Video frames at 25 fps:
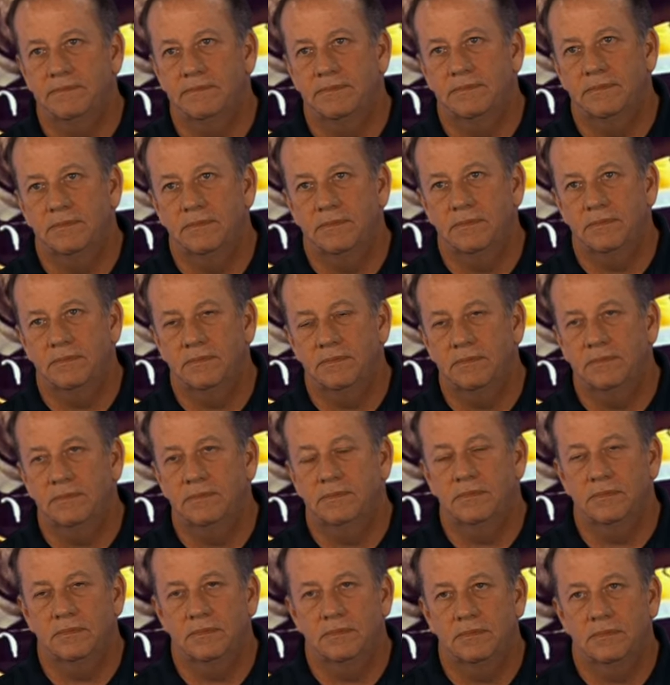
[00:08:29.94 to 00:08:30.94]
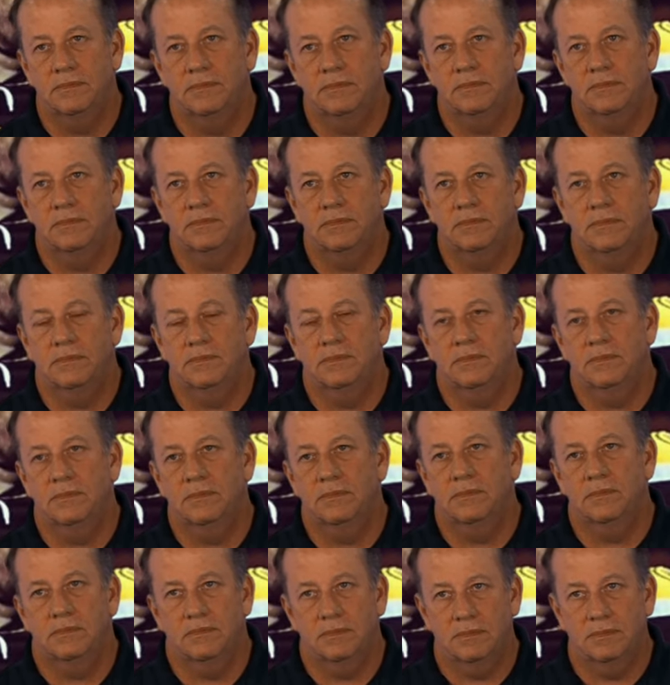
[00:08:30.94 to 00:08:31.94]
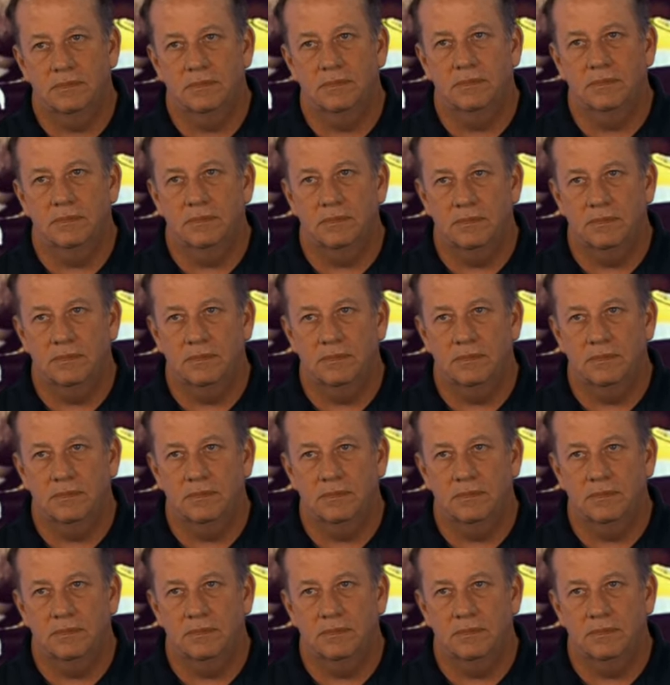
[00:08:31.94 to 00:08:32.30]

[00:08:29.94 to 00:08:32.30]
(silent)